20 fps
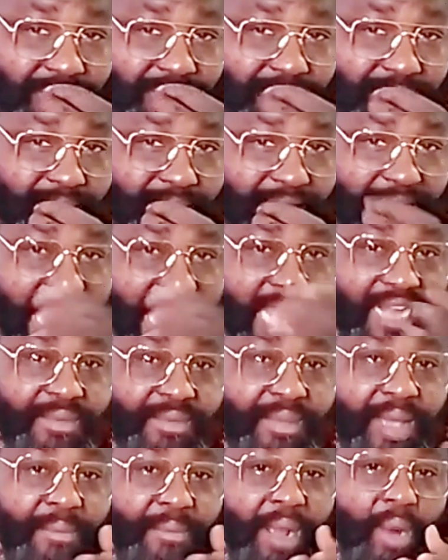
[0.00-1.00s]
I
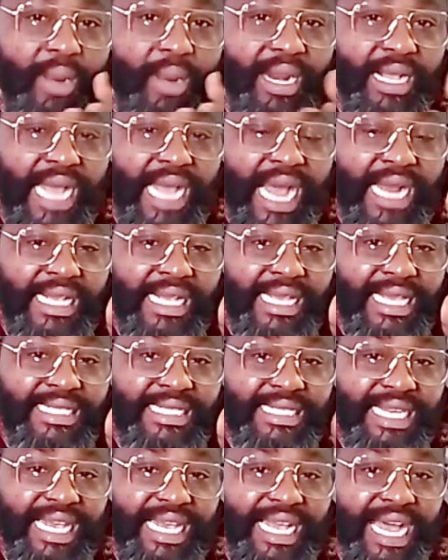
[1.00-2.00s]
remember when Kingsley
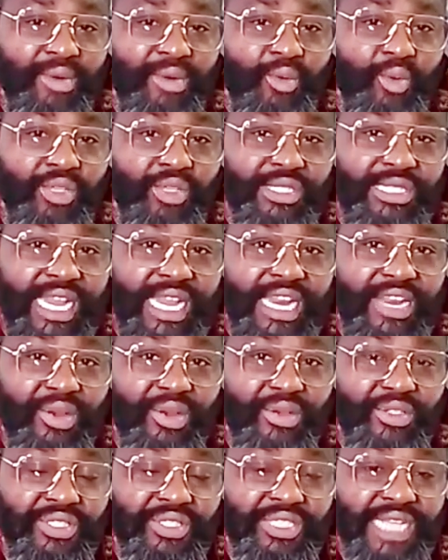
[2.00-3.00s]
Kanu was telling
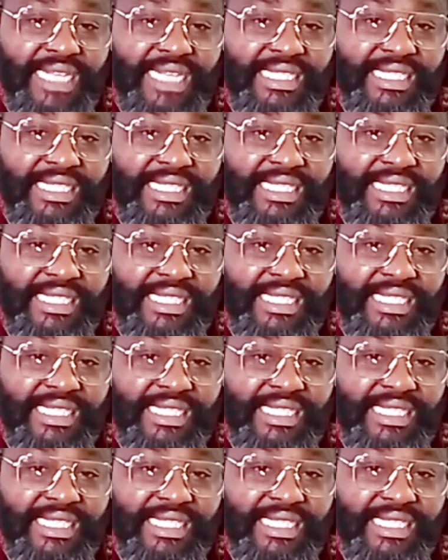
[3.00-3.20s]
us that